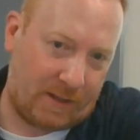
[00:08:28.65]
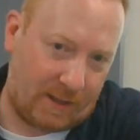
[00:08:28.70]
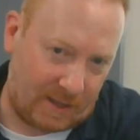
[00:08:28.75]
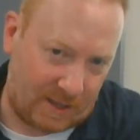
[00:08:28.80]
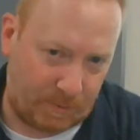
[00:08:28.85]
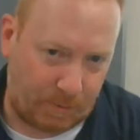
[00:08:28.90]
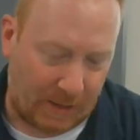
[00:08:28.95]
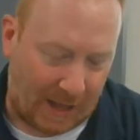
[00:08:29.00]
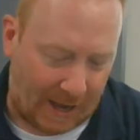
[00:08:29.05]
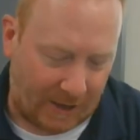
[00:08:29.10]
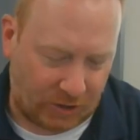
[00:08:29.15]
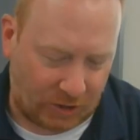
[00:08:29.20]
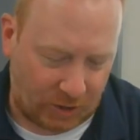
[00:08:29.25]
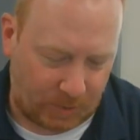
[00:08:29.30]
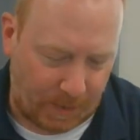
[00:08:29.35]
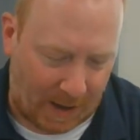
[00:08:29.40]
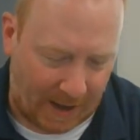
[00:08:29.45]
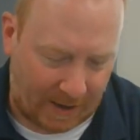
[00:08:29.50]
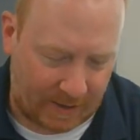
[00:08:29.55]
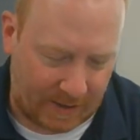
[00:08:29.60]
then splashes
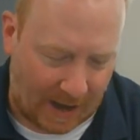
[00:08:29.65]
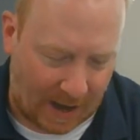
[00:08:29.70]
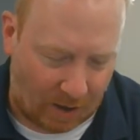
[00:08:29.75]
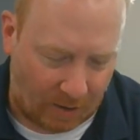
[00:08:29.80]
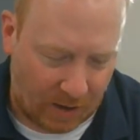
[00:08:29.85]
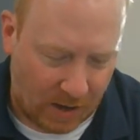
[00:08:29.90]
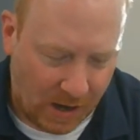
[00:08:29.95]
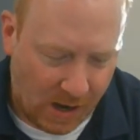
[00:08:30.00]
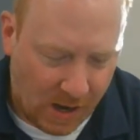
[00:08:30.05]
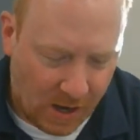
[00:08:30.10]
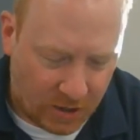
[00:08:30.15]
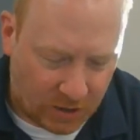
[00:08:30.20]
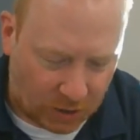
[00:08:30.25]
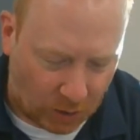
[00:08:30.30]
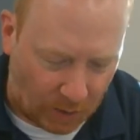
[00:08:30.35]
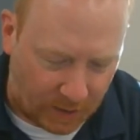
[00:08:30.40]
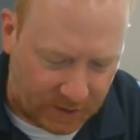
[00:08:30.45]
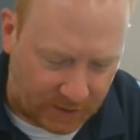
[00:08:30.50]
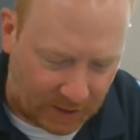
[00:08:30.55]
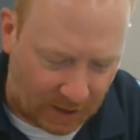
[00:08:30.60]
back down.
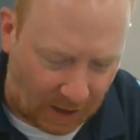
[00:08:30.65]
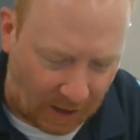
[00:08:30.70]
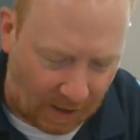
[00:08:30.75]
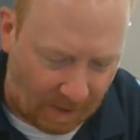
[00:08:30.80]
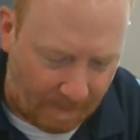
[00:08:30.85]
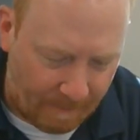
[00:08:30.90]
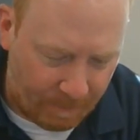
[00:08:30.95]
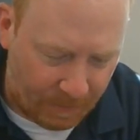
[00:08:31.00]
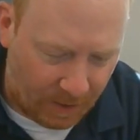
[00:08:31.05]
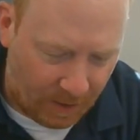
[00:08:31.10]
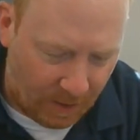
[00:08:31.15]
So it's the